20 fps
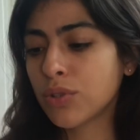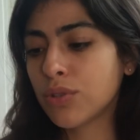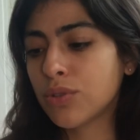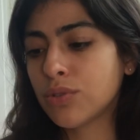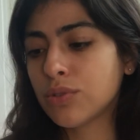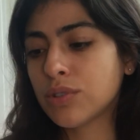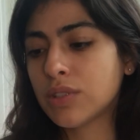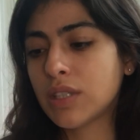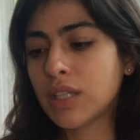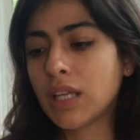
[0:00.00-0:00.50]

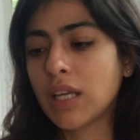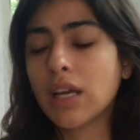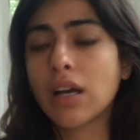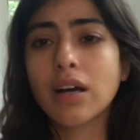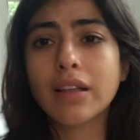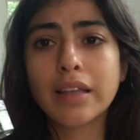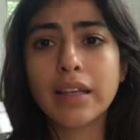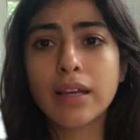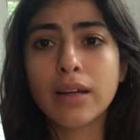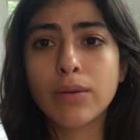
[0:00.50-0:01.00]
use the
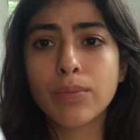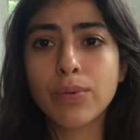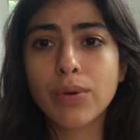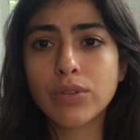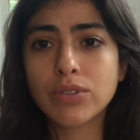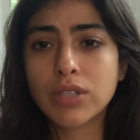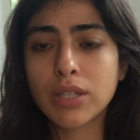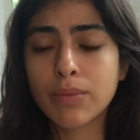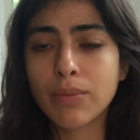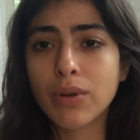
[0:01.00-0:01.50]
Oligo
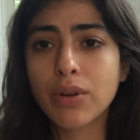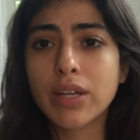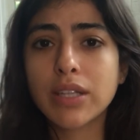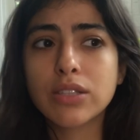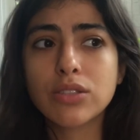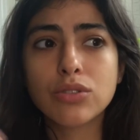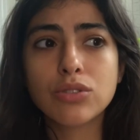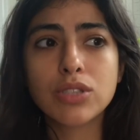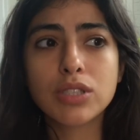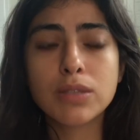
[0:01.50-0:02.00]
protein
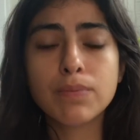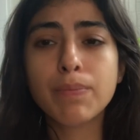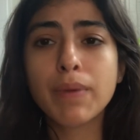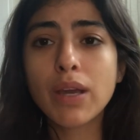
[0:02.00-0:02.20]
marine. So just